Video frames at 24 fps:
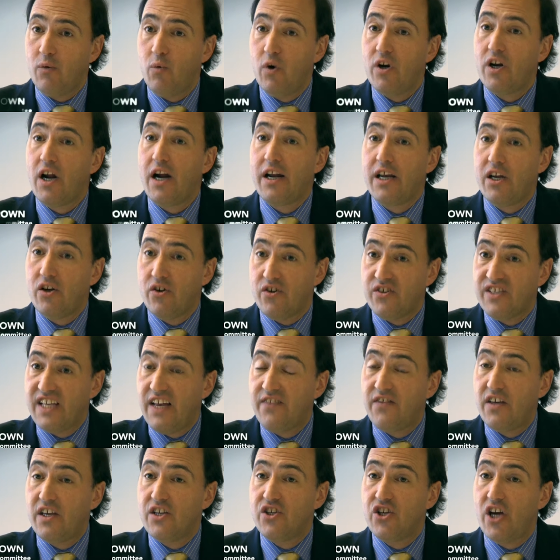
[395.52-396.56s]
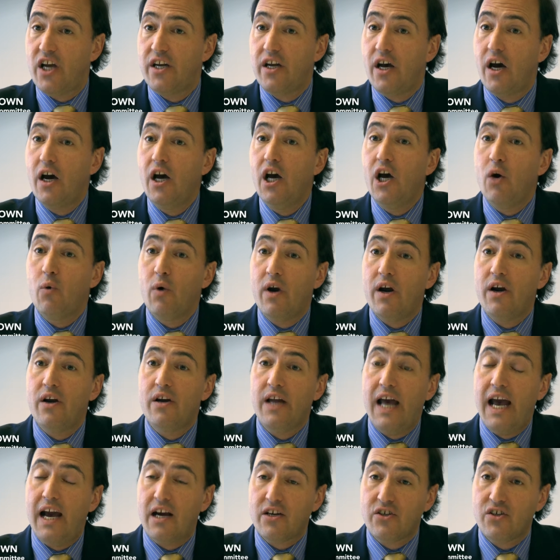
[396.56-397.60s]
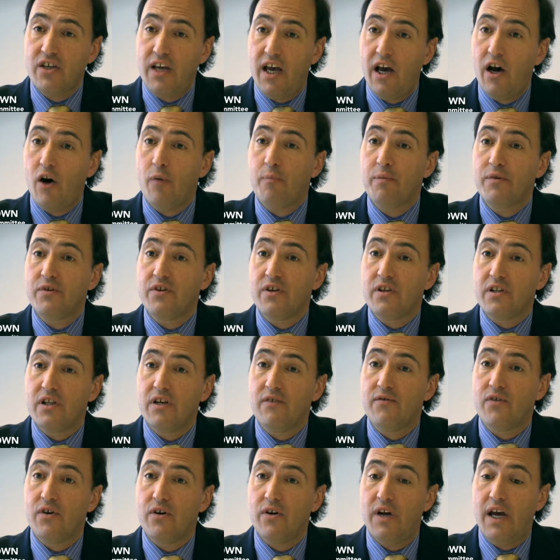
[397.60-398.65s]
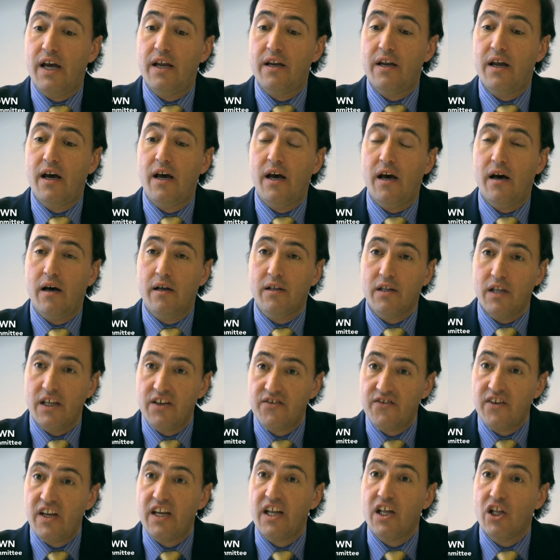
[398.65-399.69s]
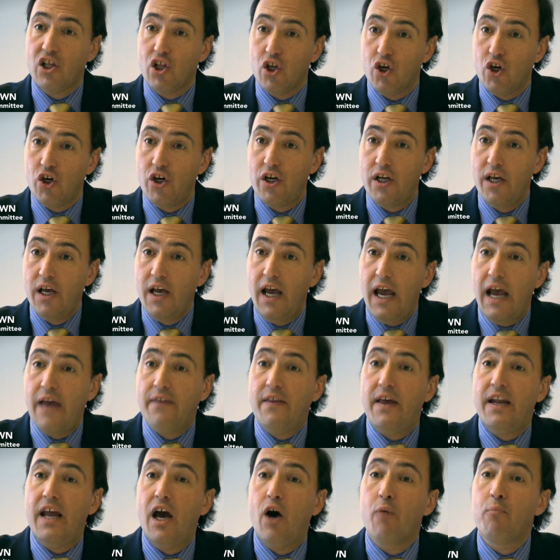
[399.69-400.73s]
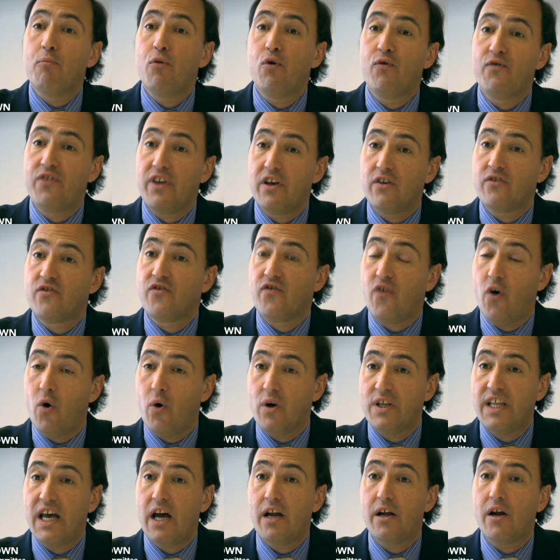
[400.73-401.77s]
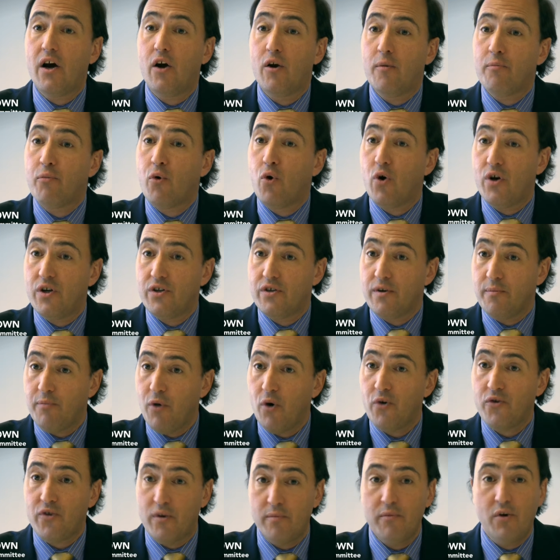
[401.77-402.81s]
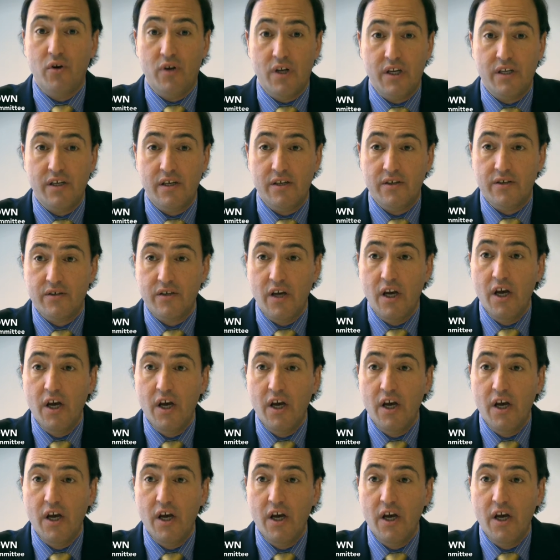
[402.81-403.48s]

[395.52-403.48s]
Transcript: We're not here to set the agenda, we're here to actually help deliver and uh, listen and learn and then help move things forward that are important to both communities.